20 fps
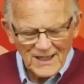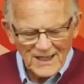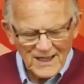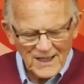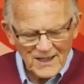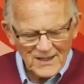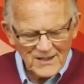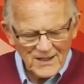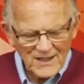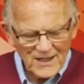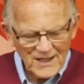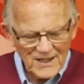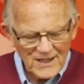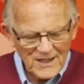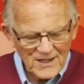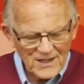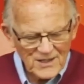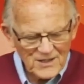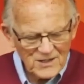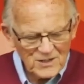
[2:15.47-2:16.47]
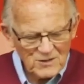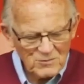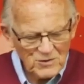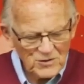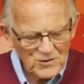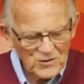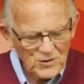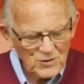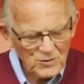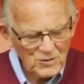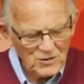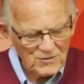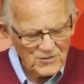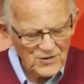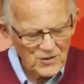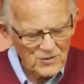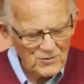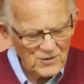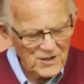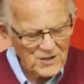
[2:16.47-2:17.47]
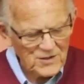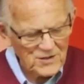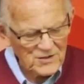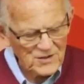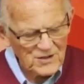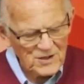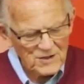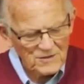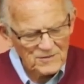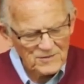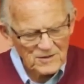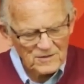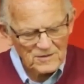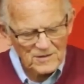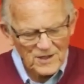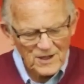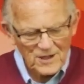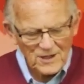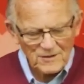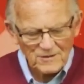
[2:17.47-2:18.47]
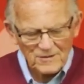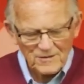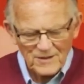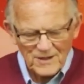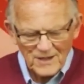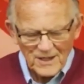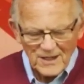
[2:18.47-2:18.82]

and heirs with you of the gracious gift of life,